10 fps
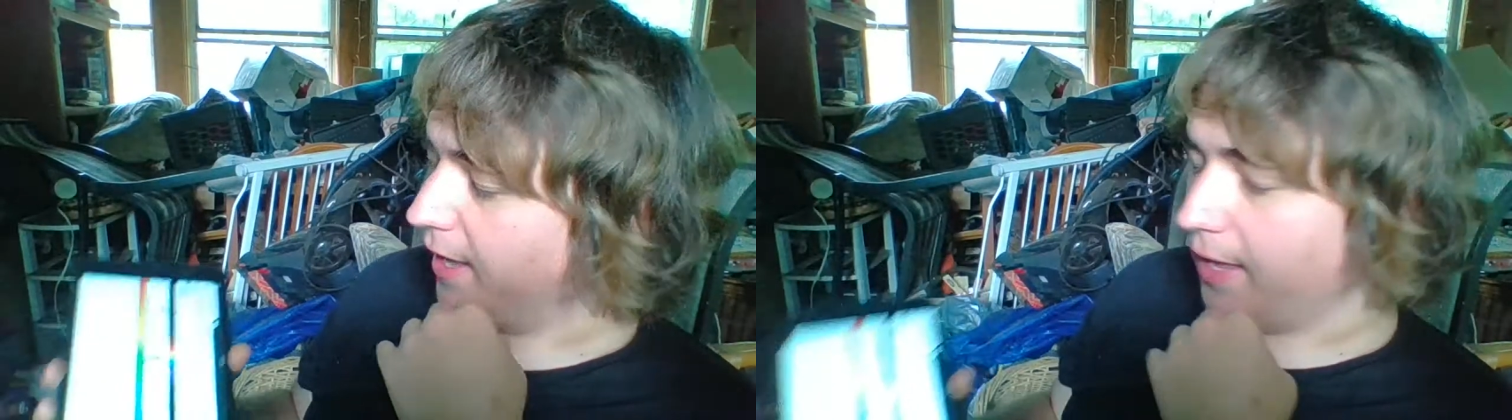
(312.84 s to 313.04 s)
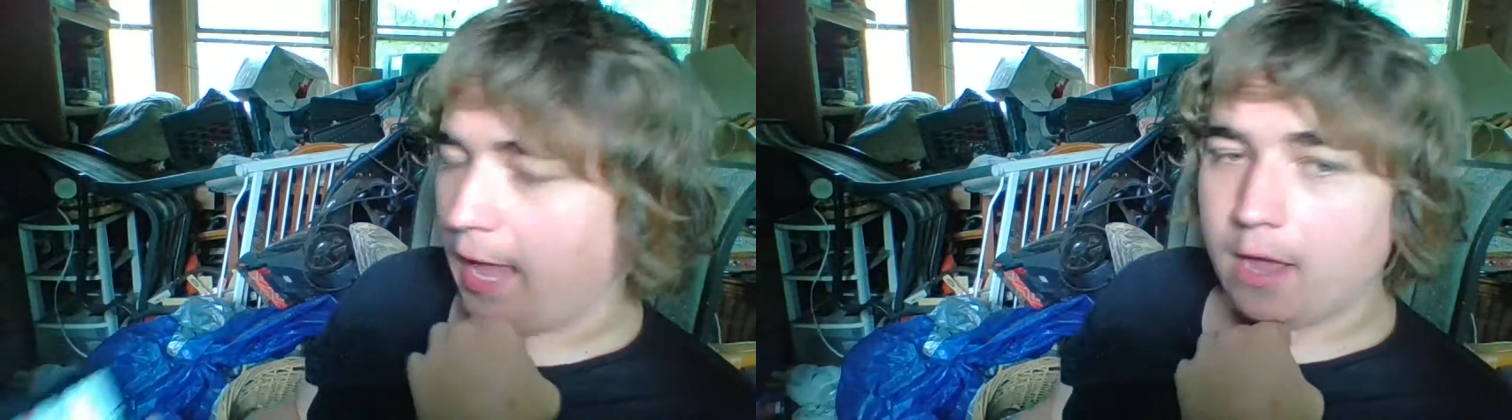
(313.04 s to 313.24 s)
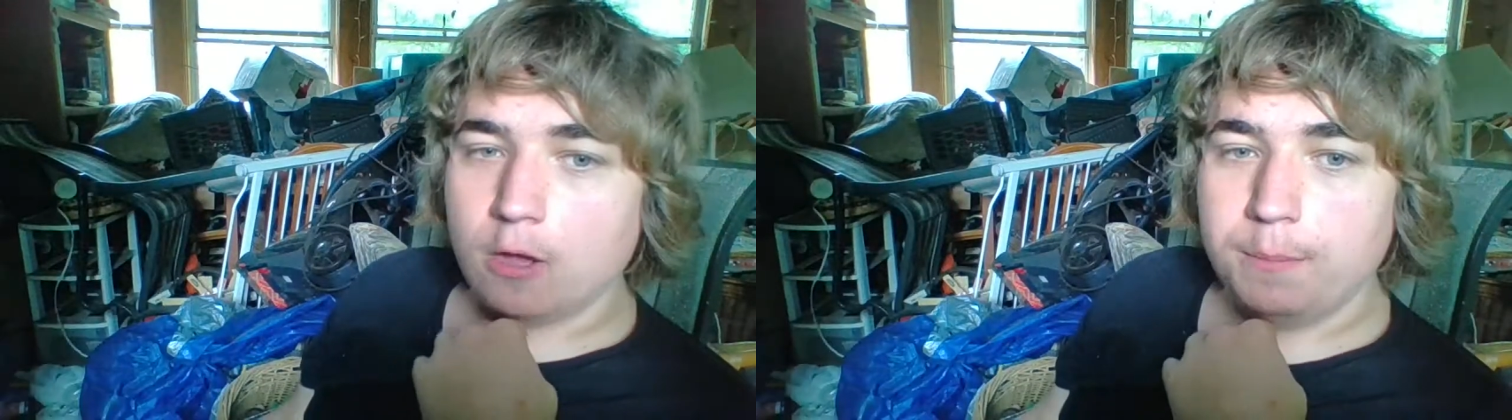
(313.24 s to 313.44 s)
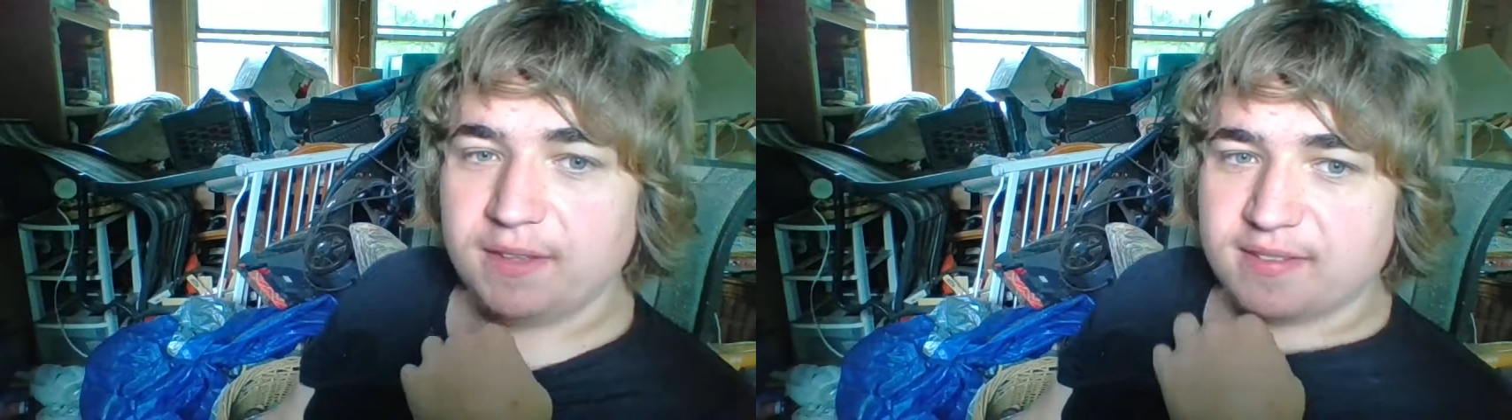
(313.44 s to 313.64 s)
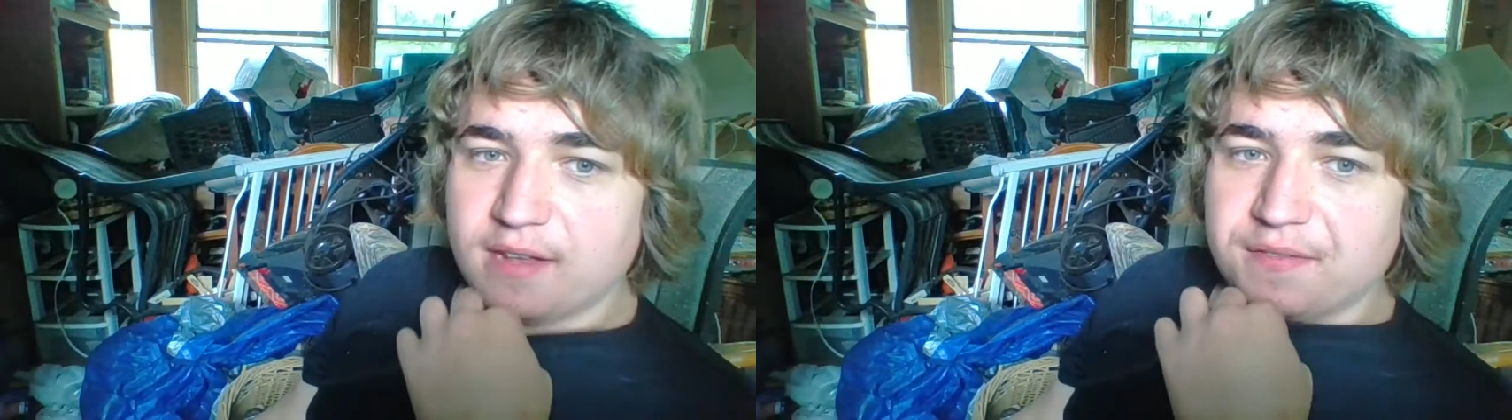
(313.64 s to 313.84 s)
it could be
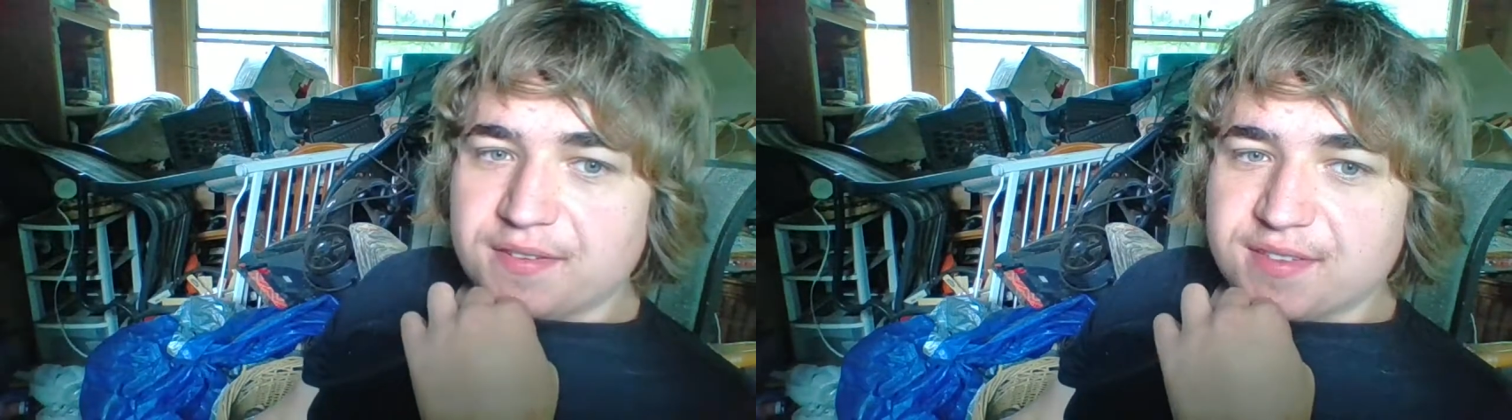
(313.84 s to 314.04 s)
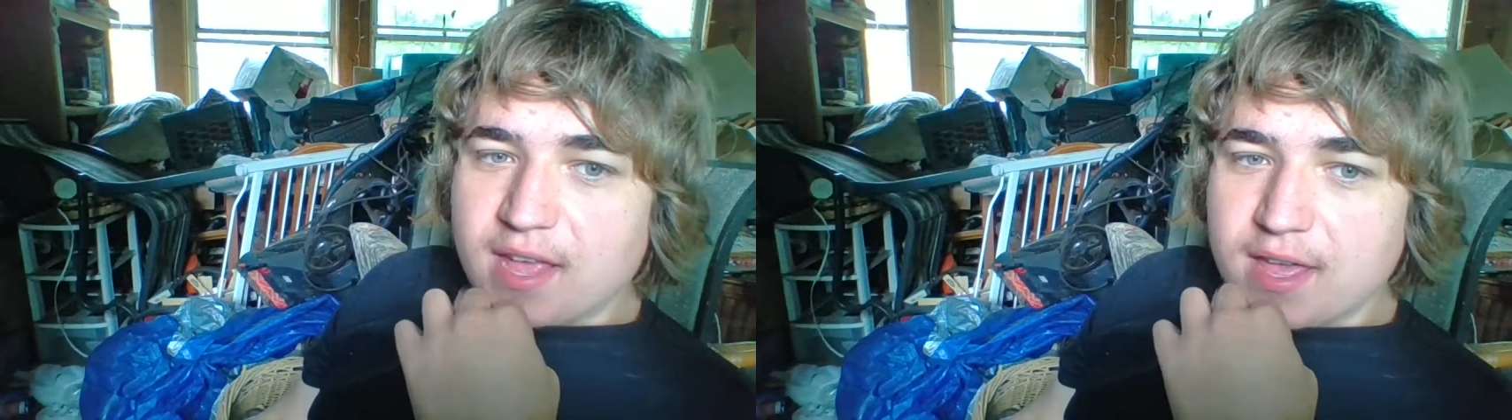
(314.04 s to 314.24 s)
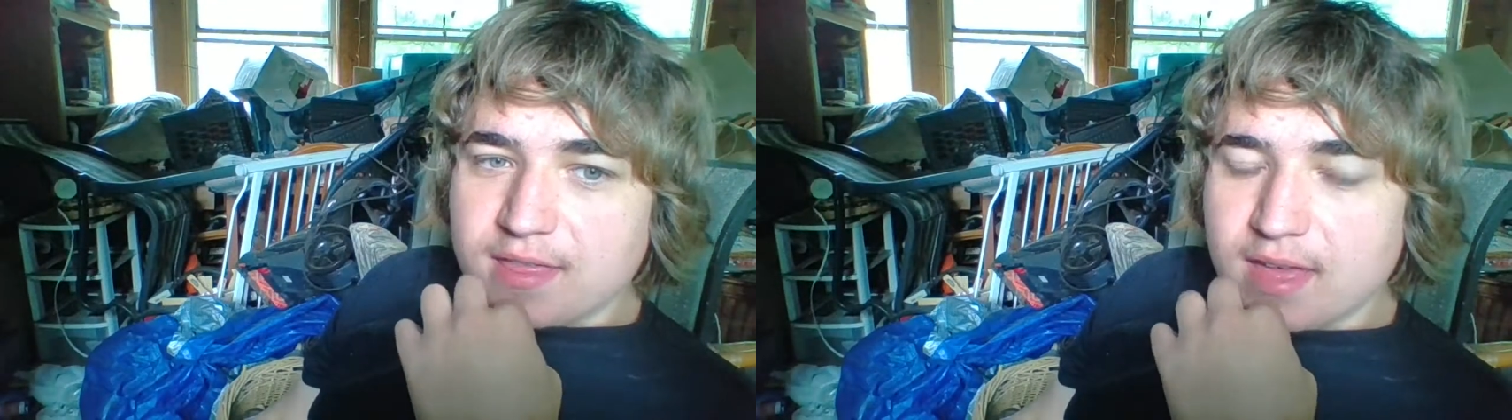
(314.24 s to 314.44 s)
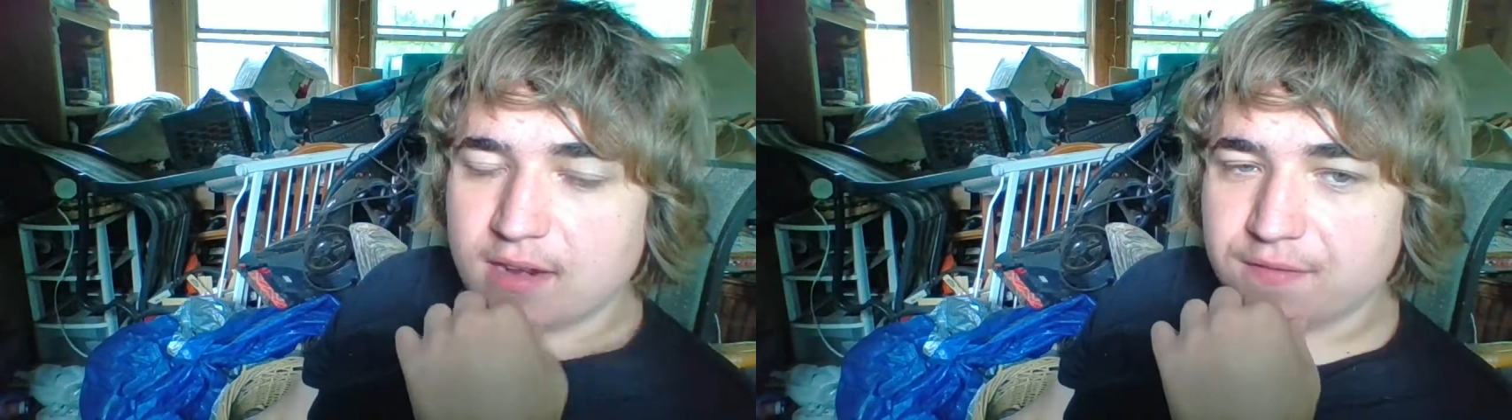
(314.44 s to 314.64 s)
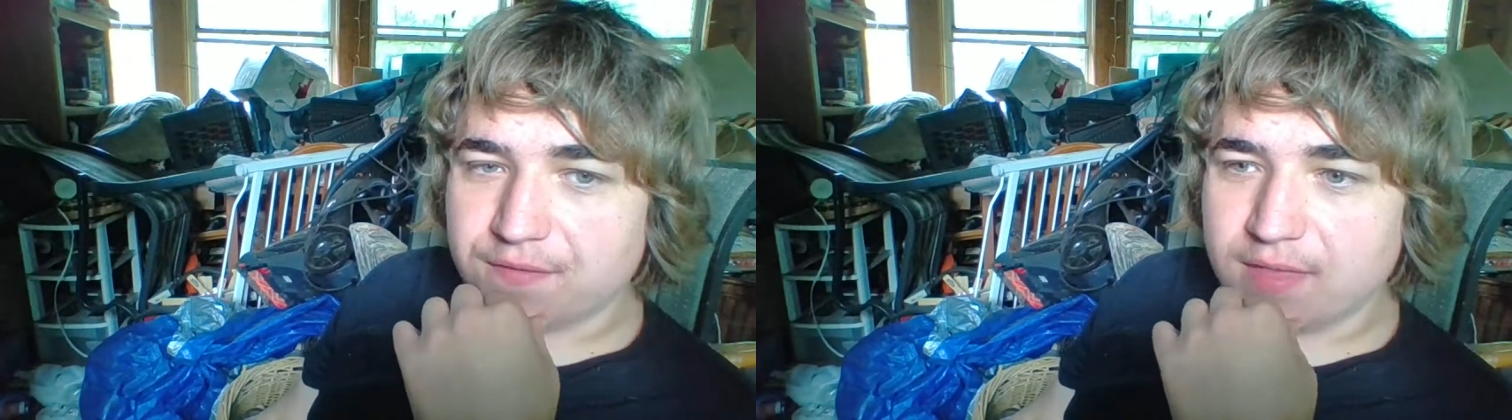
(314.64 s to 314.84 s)
safe to say that
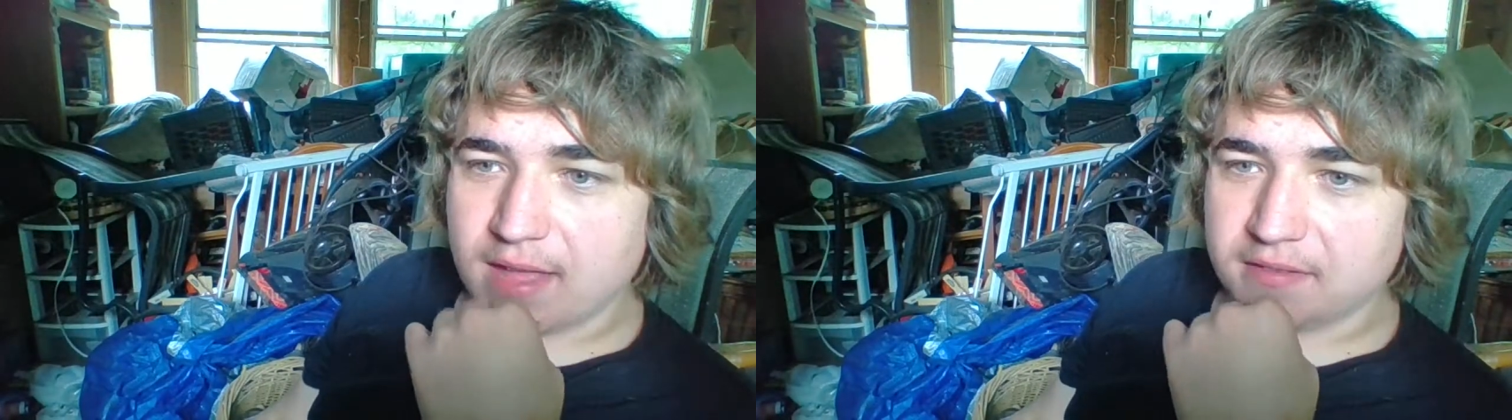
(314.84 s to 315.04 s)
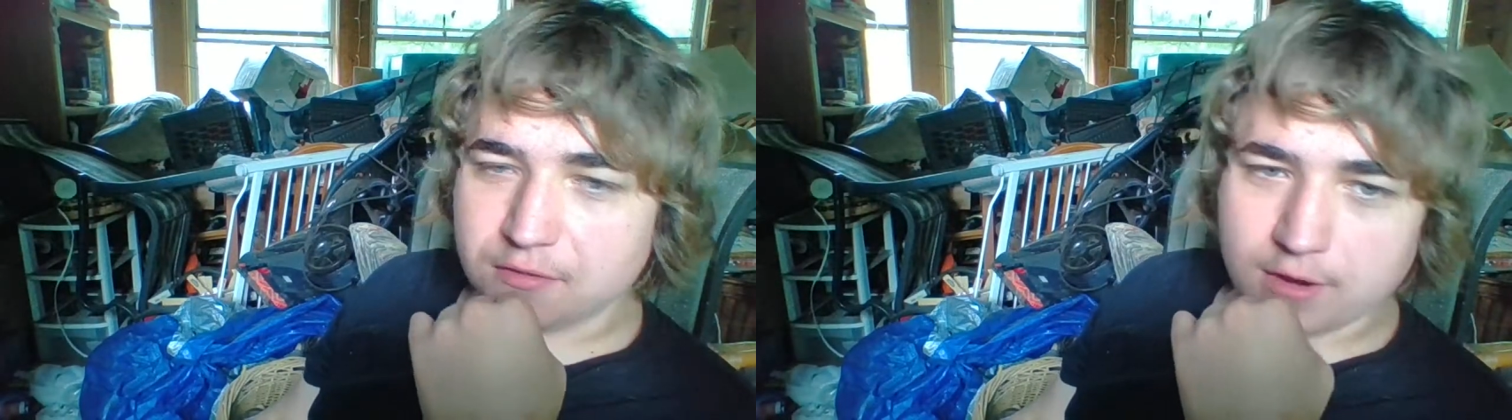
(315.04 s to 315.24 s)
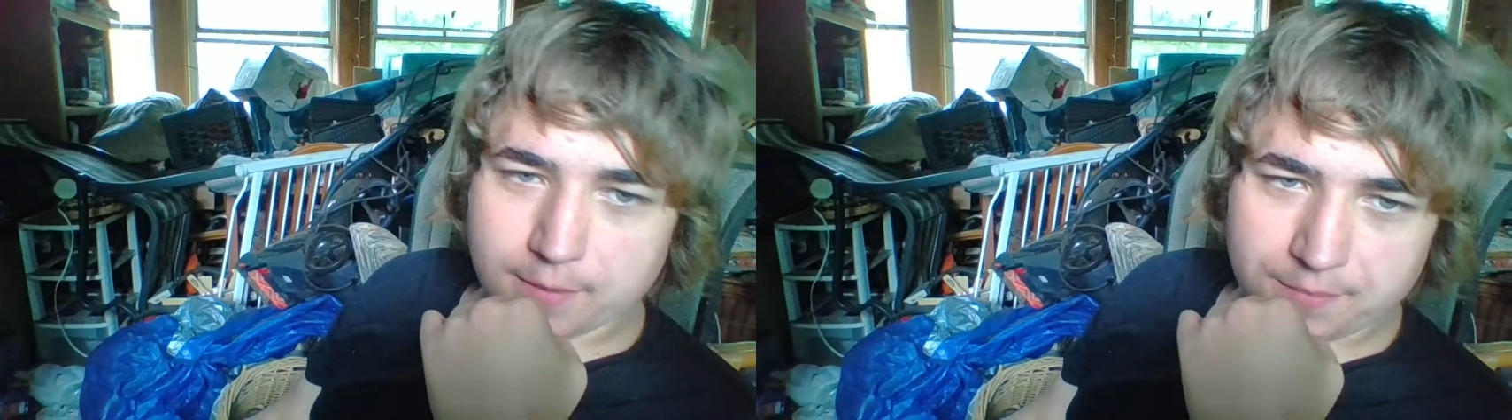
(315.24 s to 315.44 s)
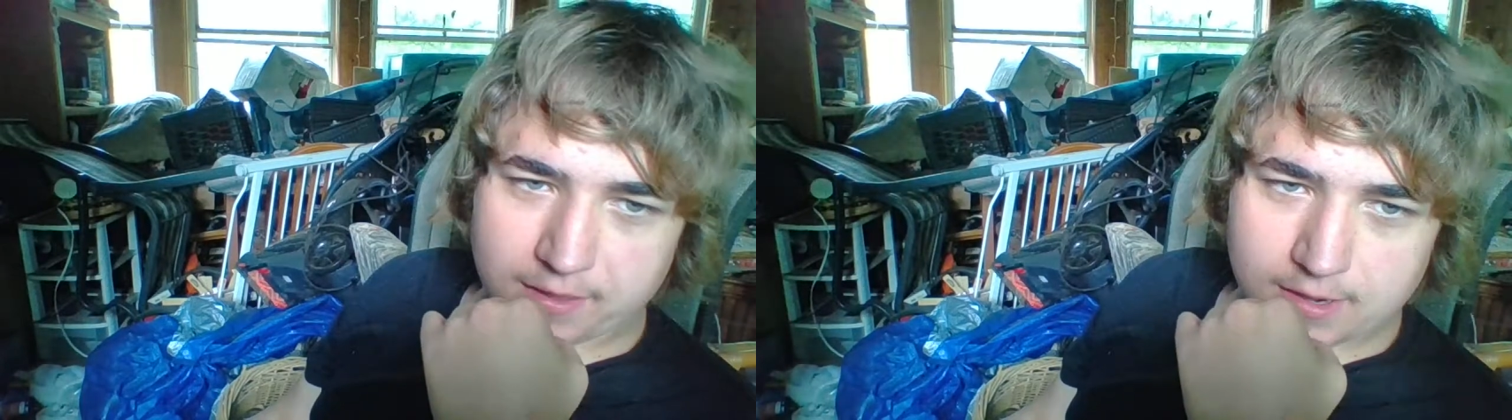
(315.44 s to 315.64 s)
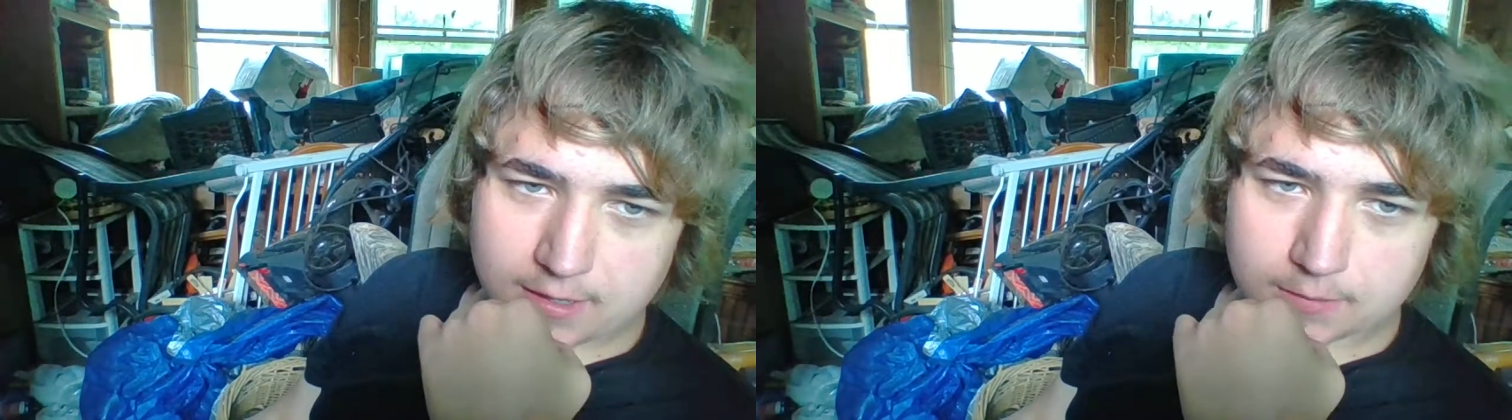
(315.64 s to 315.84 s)
if that's trapped
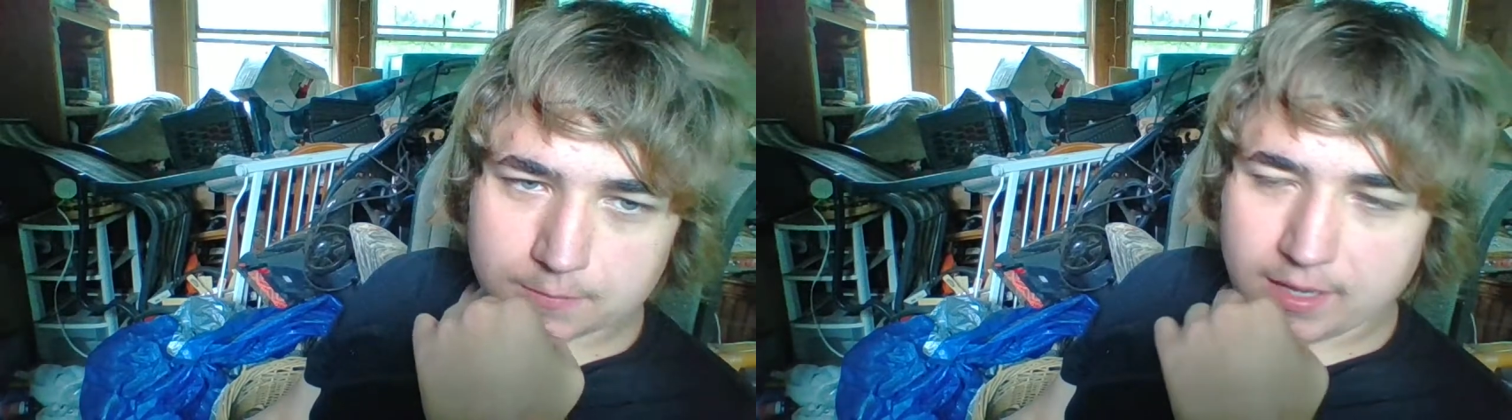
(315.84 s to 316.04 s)
there,